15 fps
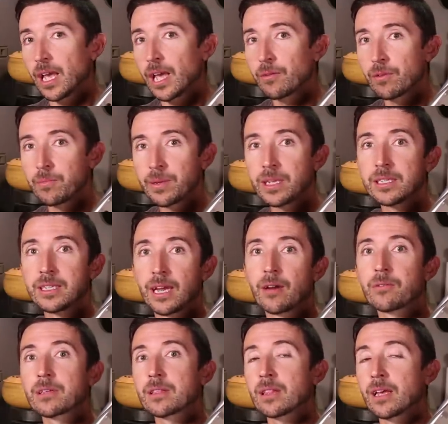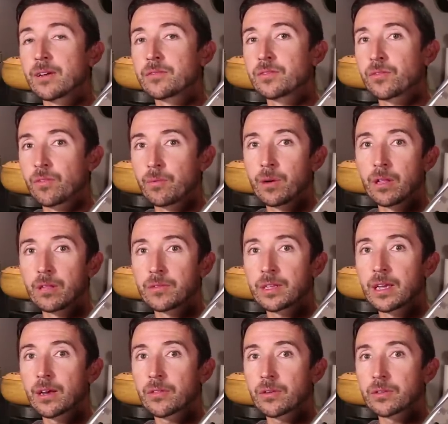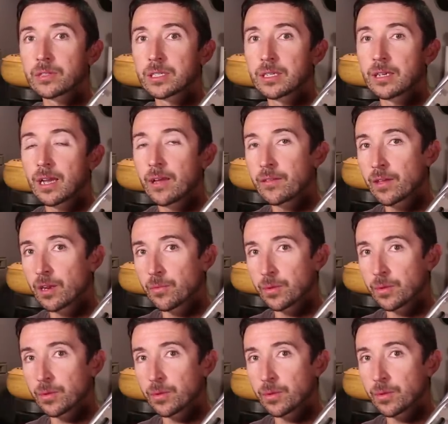it would be down and left from all of the others, and then